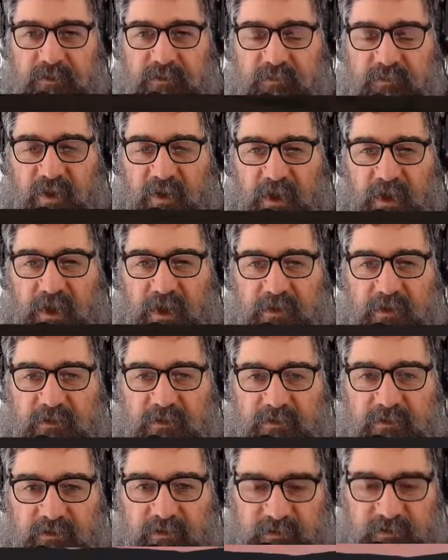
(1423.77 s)
But
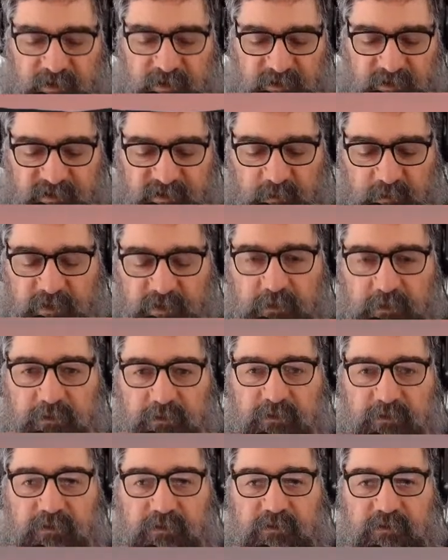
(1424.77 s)

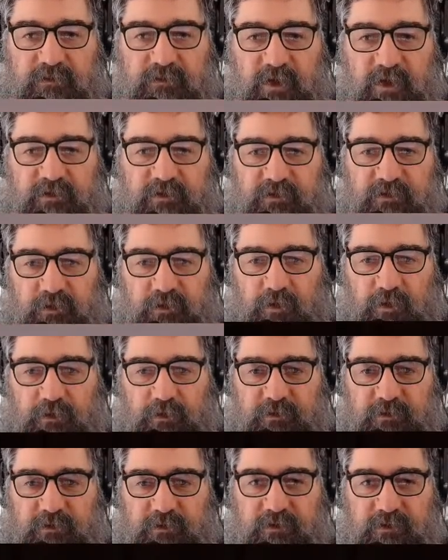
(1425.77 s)
TSW does
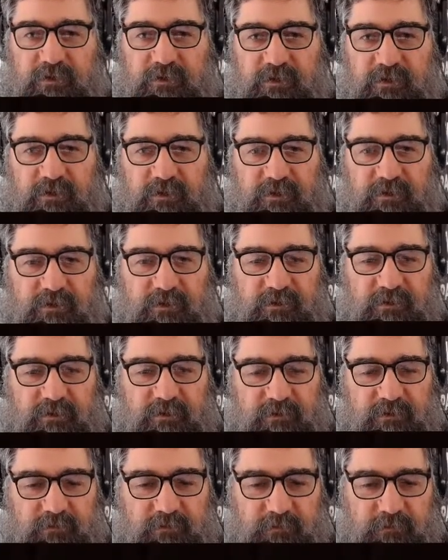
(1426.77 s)
not.
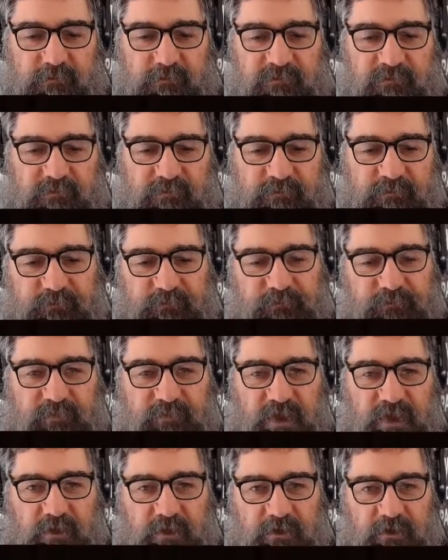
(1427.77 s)
A
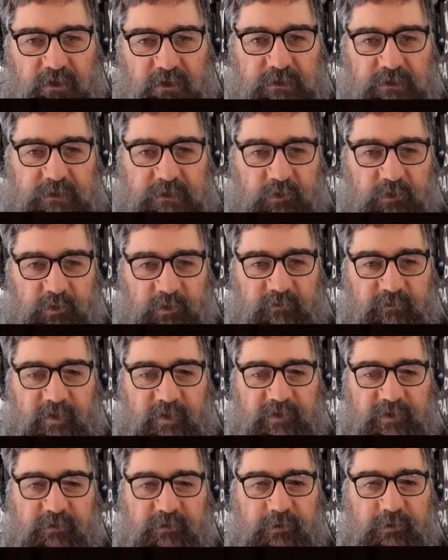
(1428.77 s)
little bit
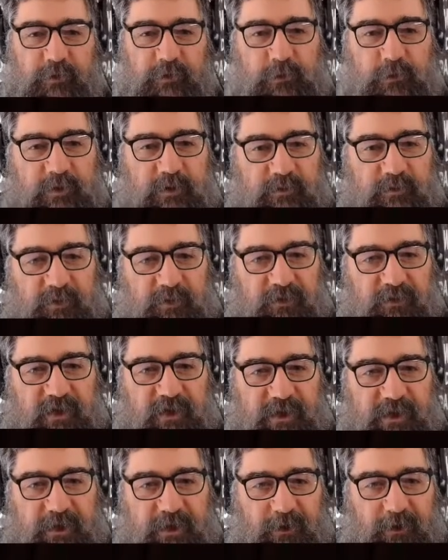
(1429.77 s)
fast for a corner, but there
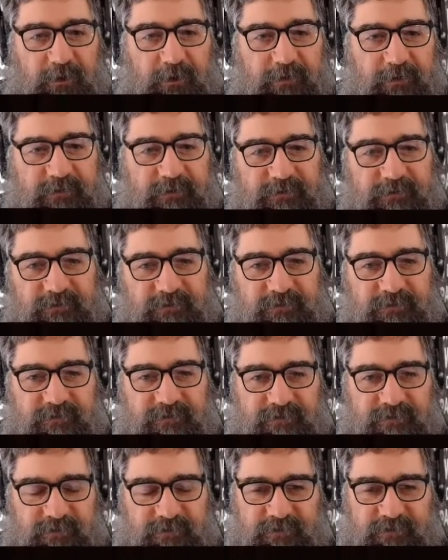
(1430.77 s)
you go.
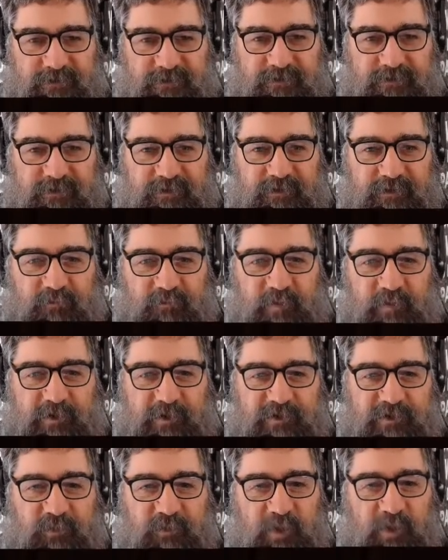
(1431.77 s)
Maybe I
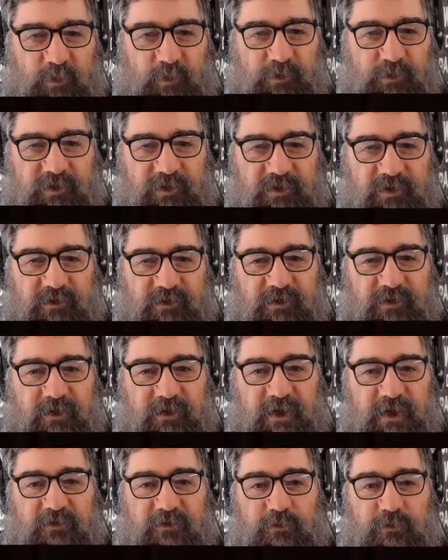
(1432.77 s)
should pay more attention to
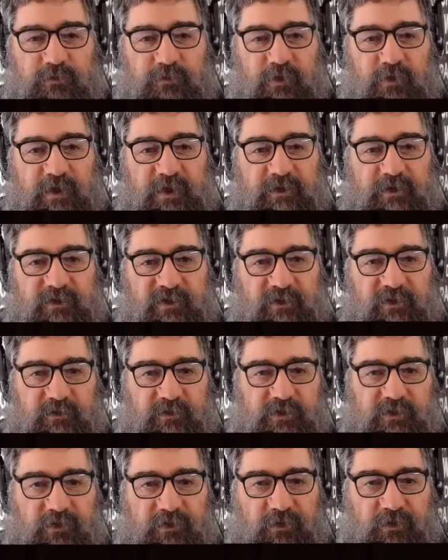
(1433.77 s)
the actual train instead
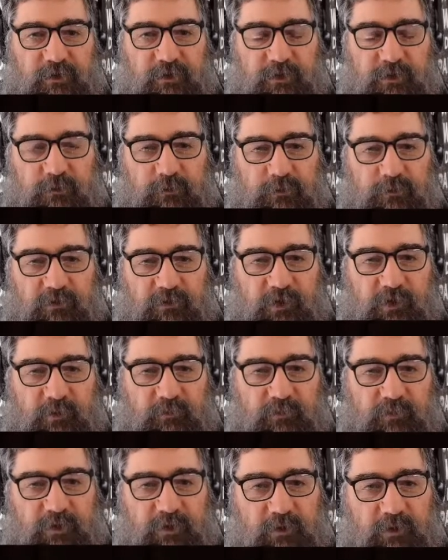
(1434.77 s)
of gunzeling it all the
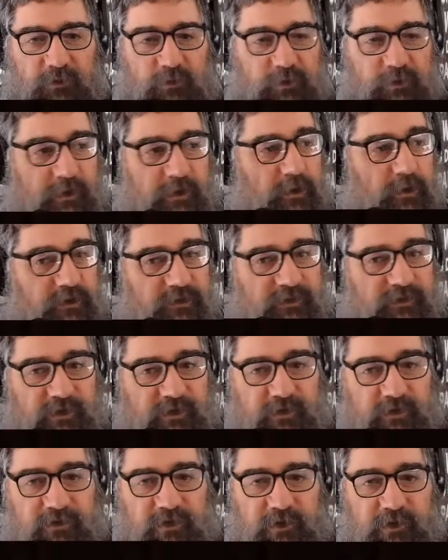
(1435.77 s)
time, but I thought you'd like to
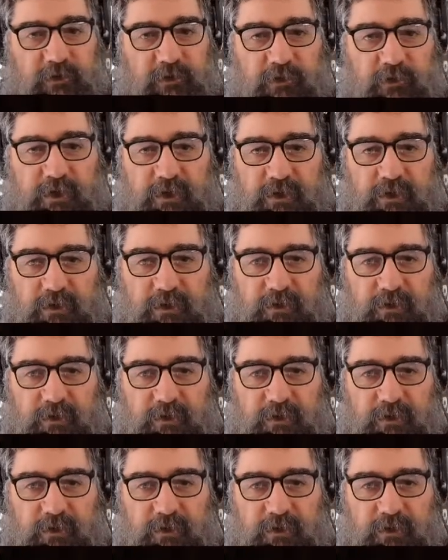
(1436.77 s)
see the scenery.